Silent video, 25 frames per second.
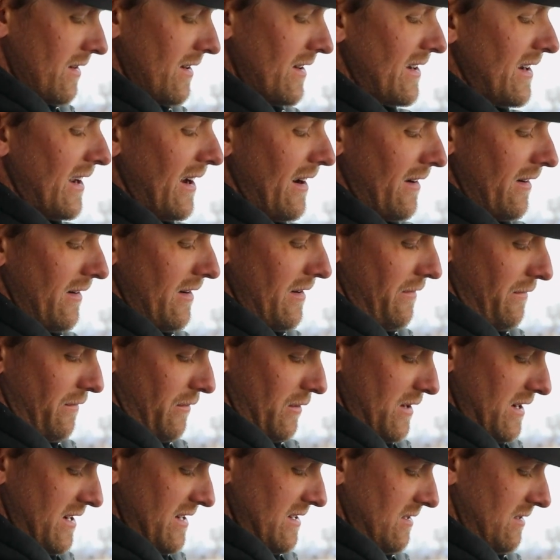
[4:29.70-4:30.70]
Dairy
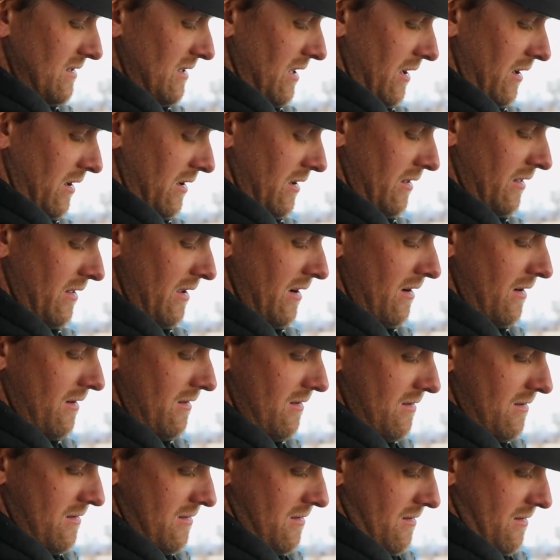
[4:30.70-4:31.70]
Freeze. They're
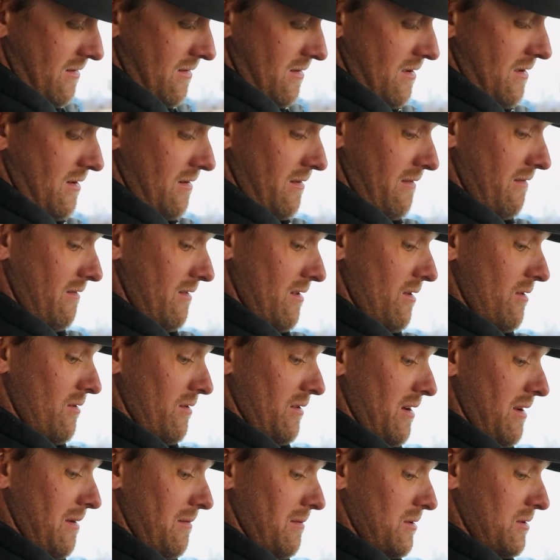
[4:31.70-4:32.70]
on, I don't even know
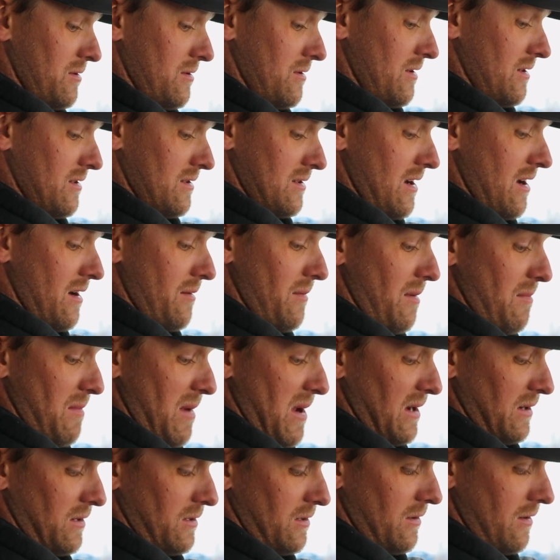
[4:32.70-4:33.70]
the name of the street. It's got to be
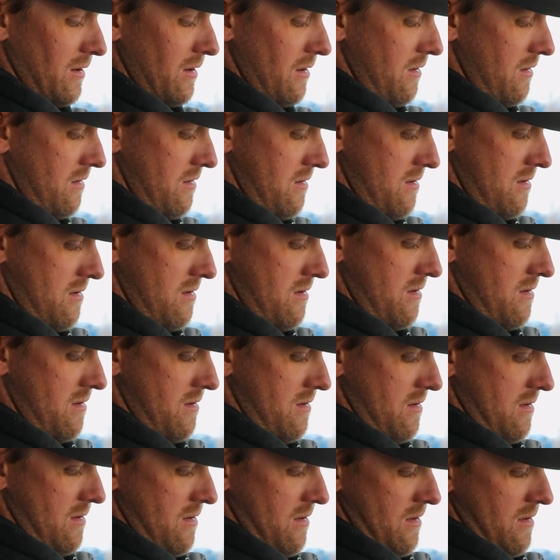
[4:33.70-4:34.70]
Main Street.
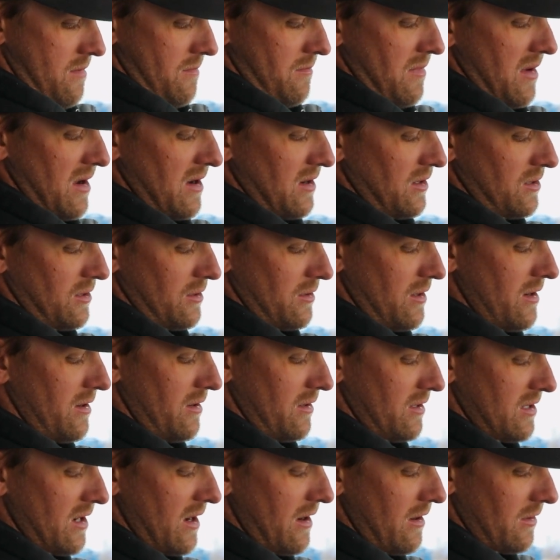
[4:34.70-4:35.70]
Main Street
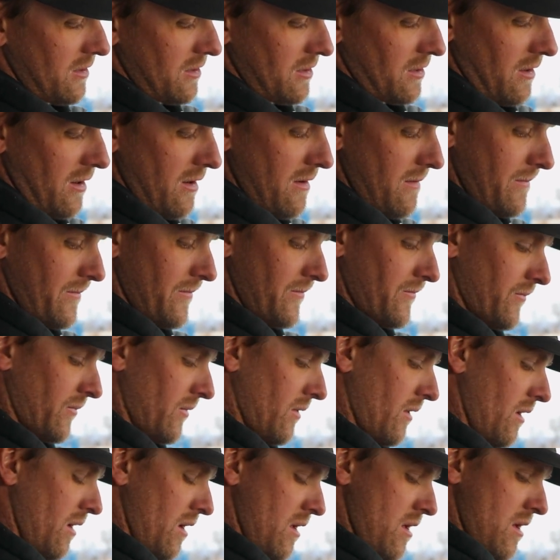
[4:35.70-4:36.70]
or Center Street.
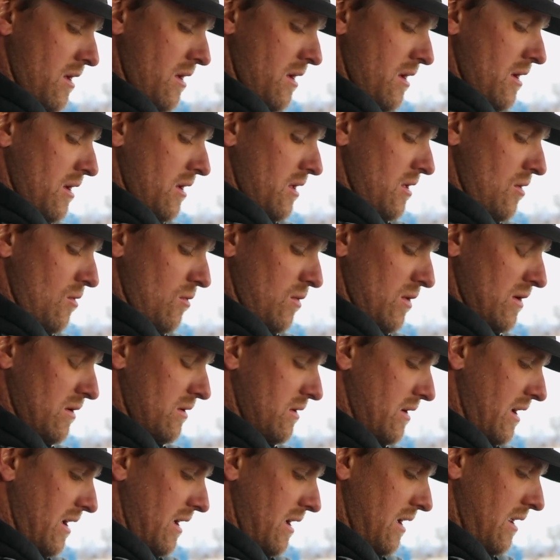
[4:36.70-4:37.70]
You
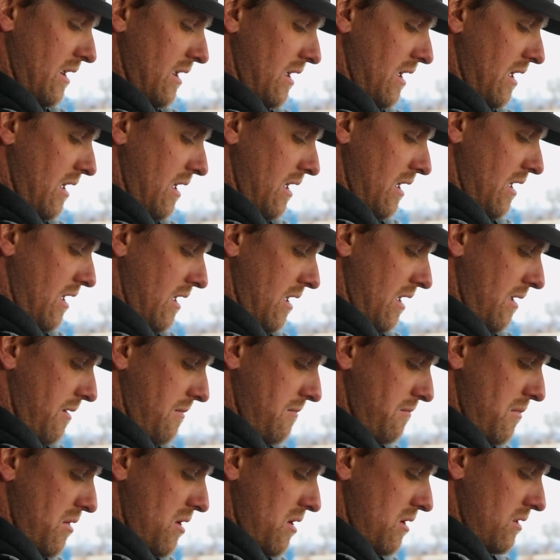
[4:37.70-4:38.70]
will get
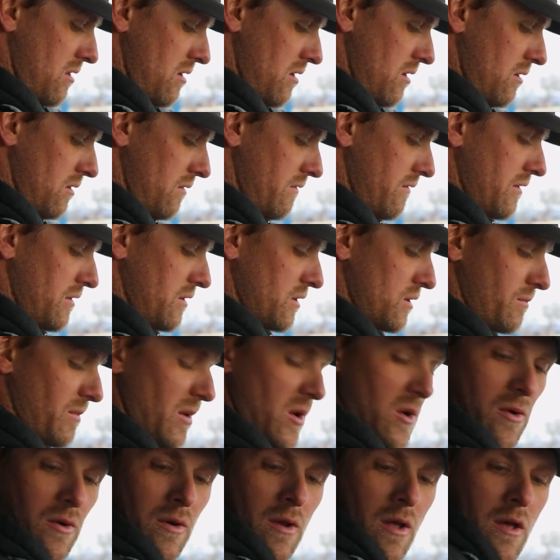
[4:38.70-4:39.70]
malt all over your
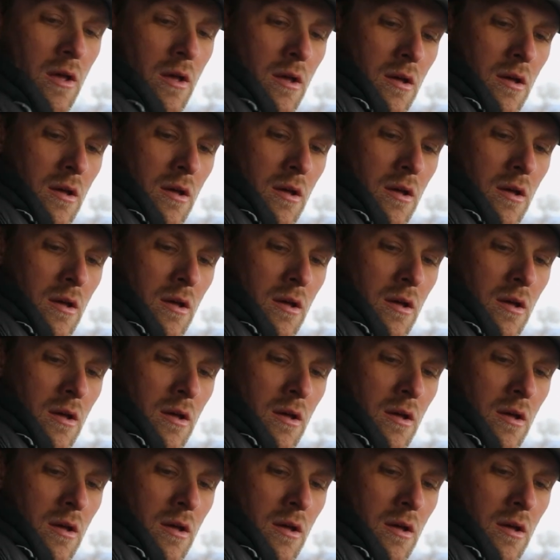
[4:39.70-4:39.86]
spoon,